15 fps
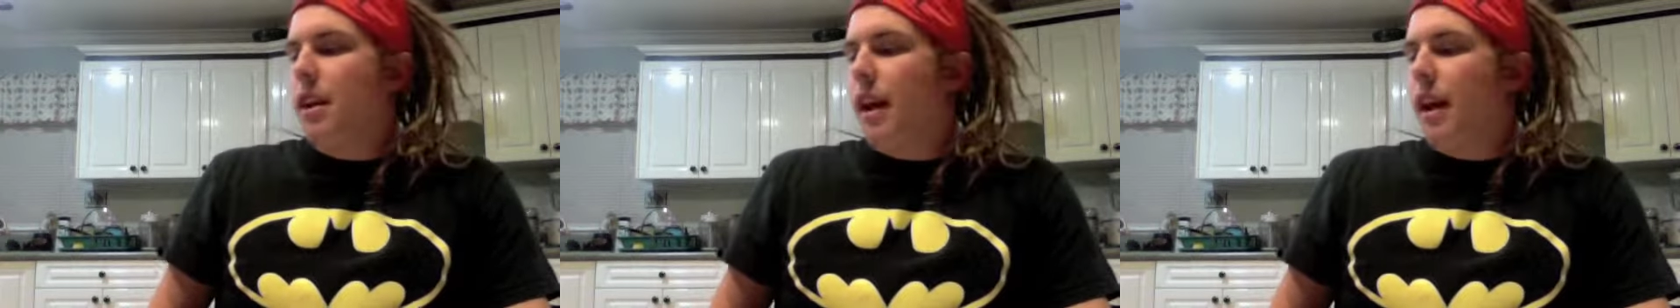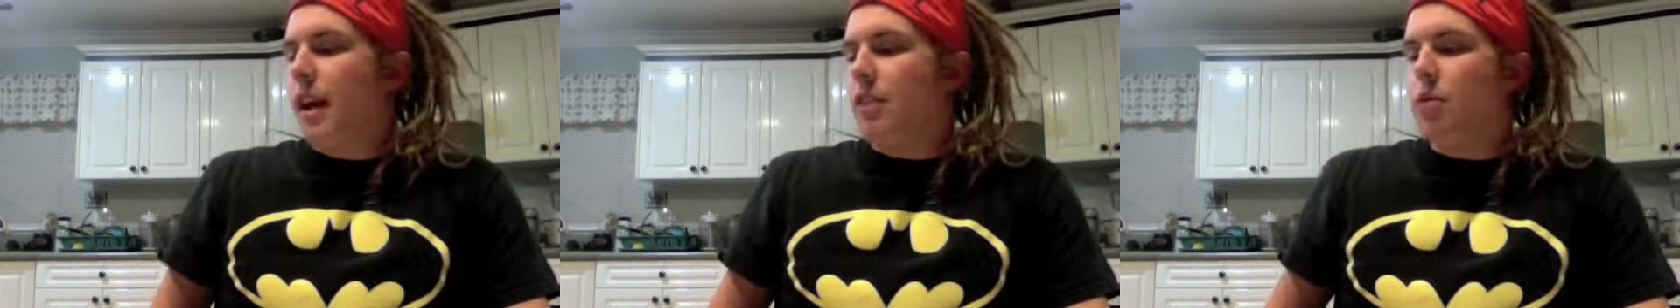
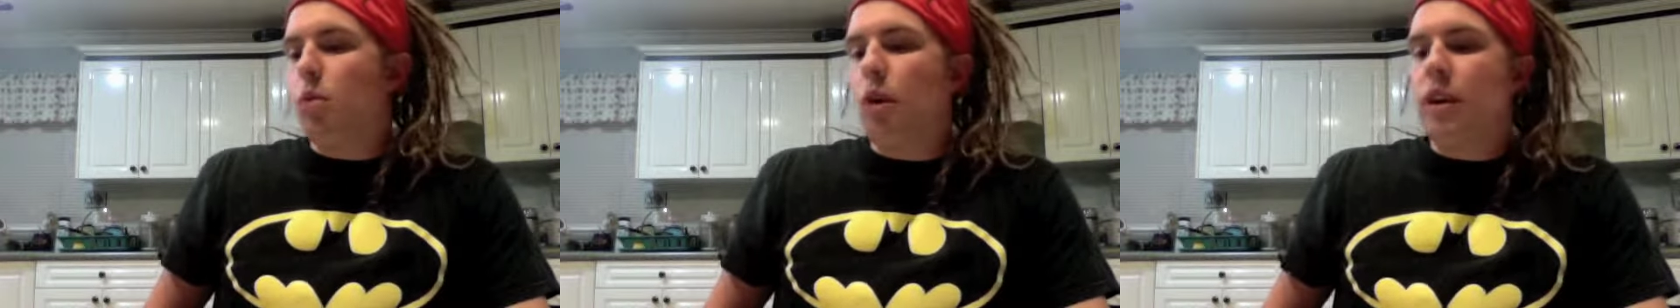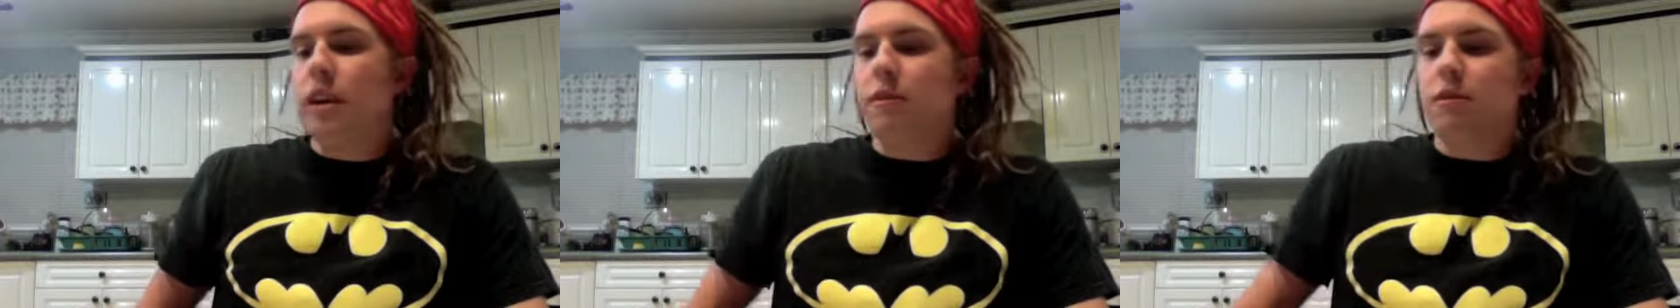as
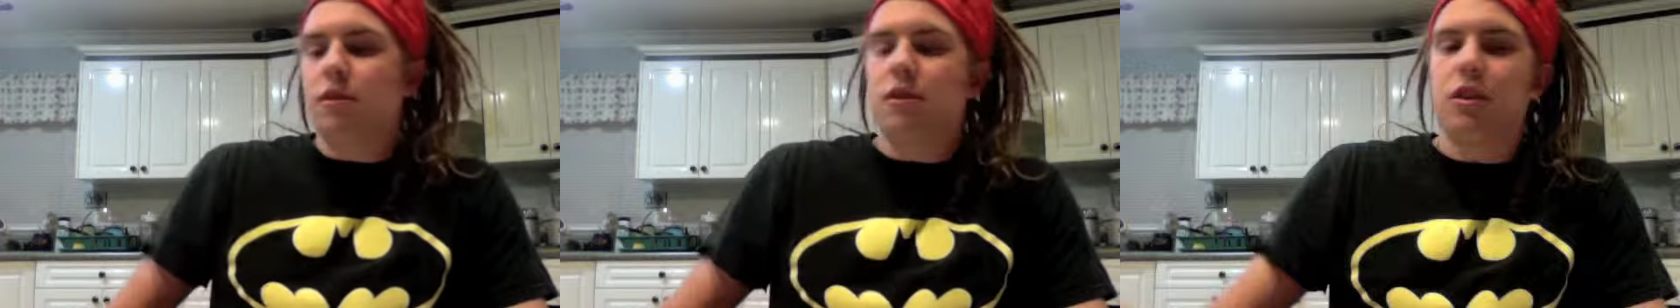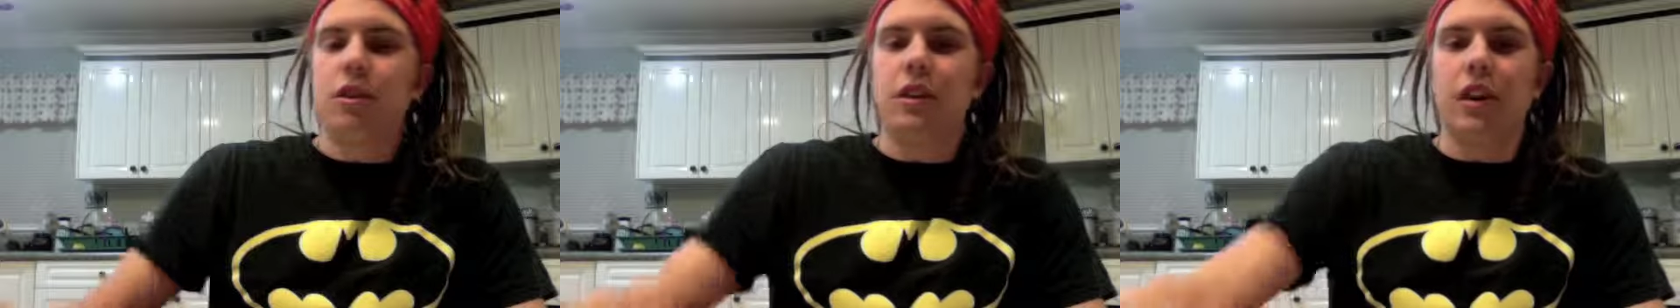one end
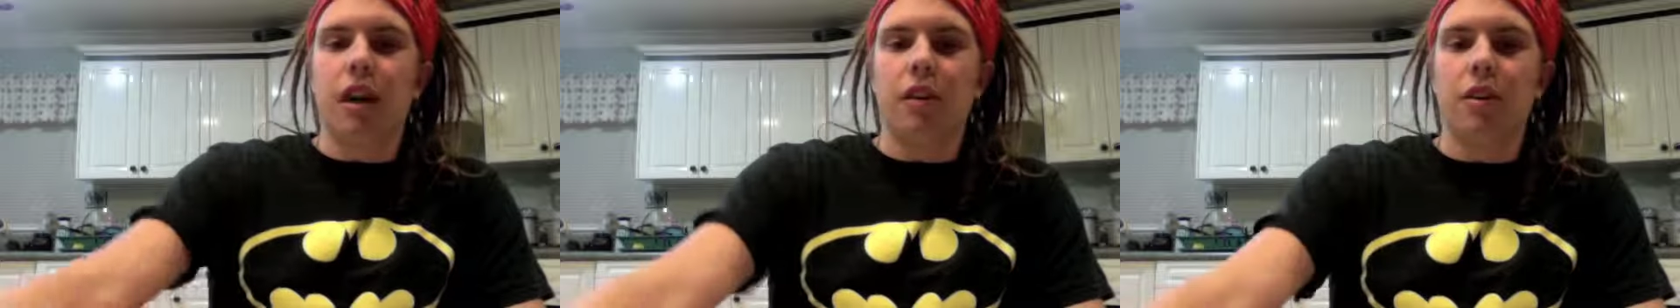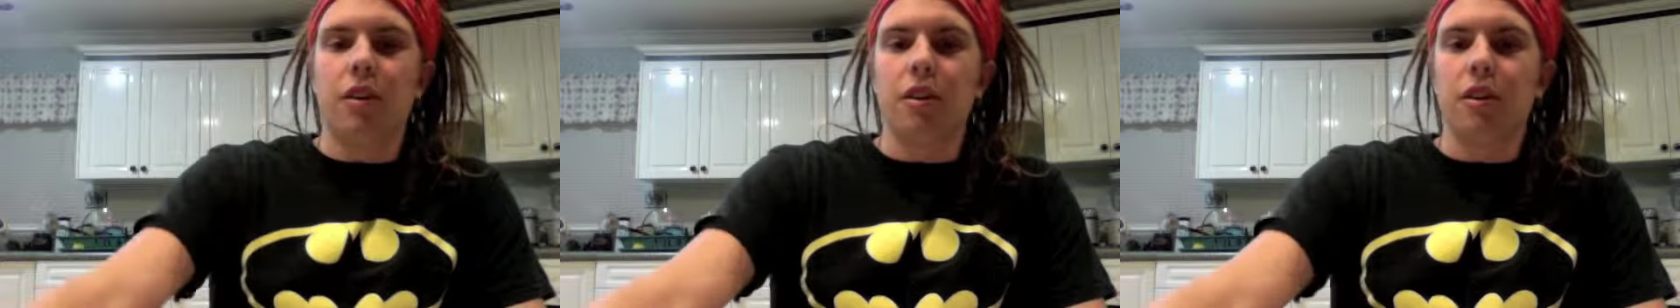to the
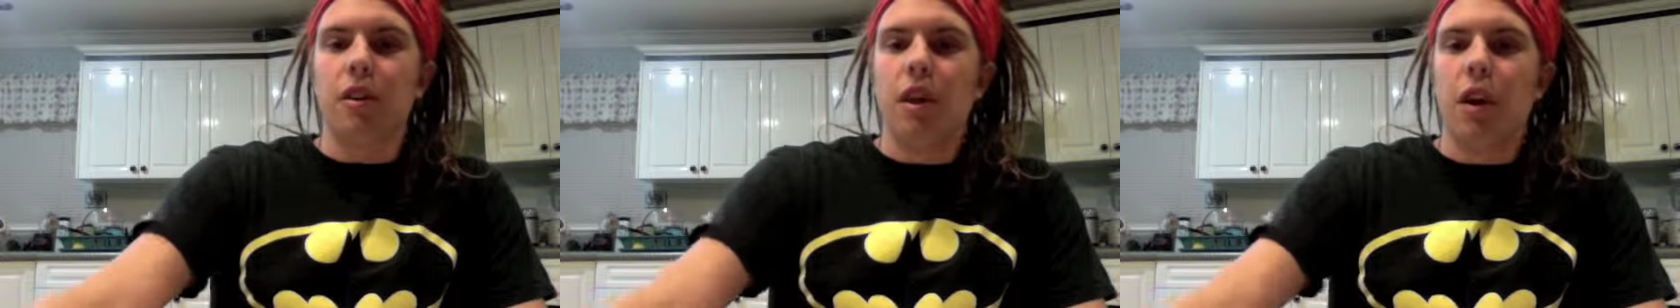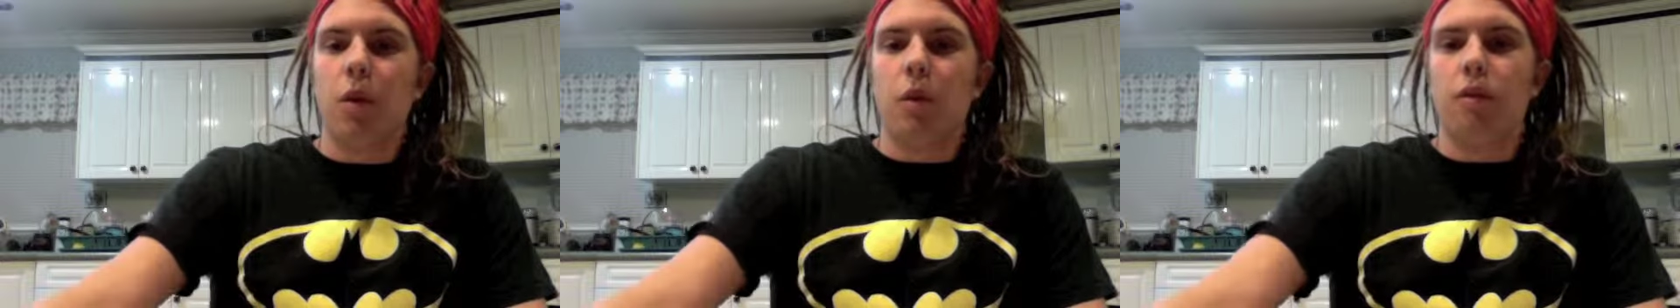other
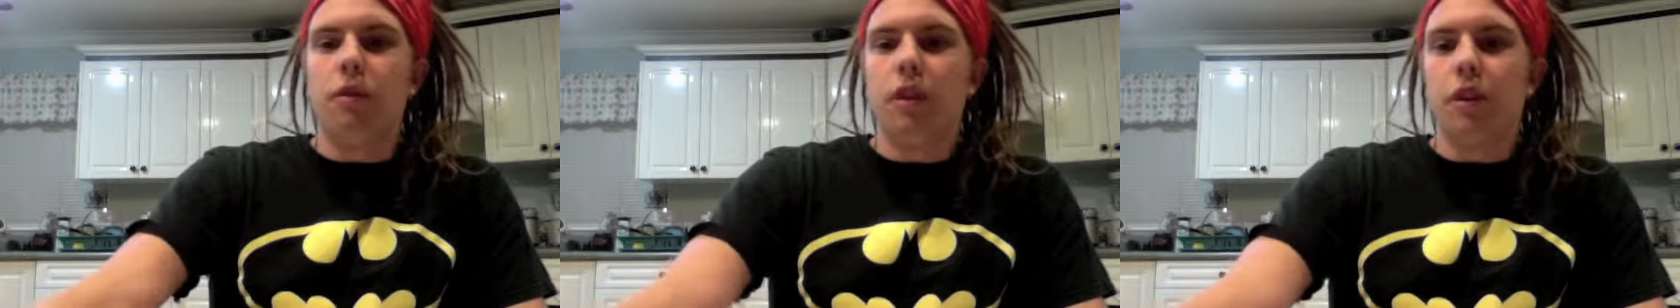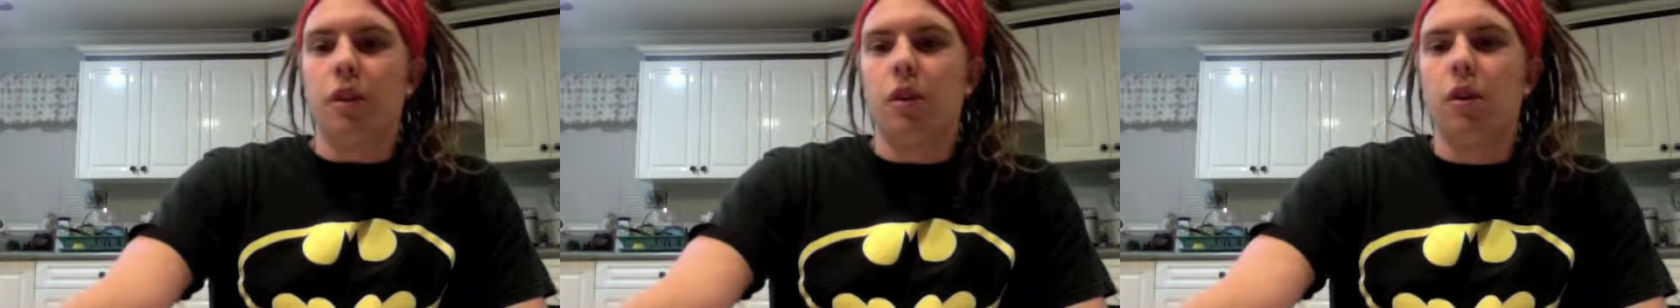with
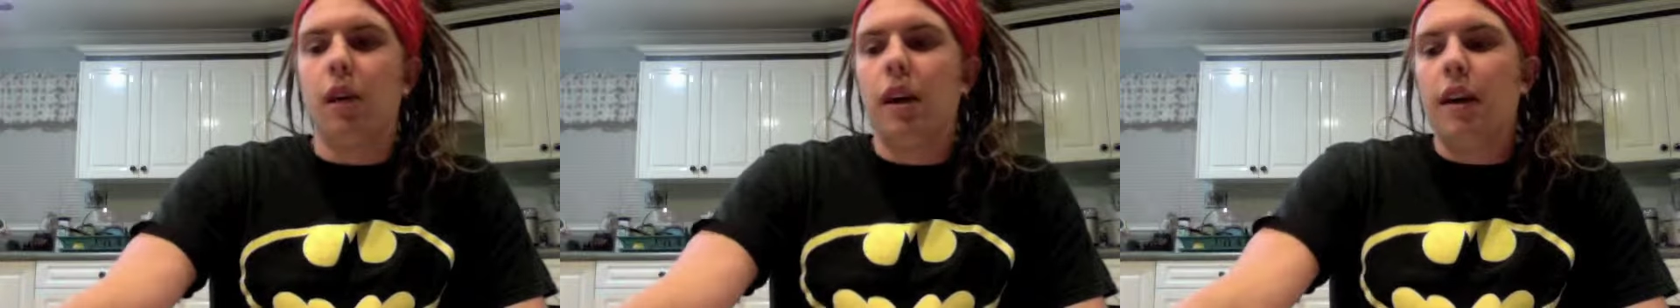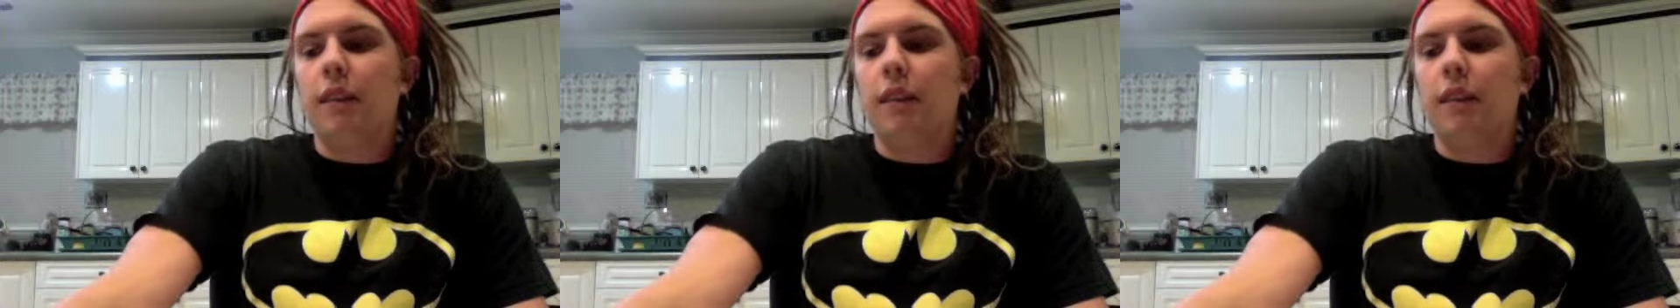vehicle.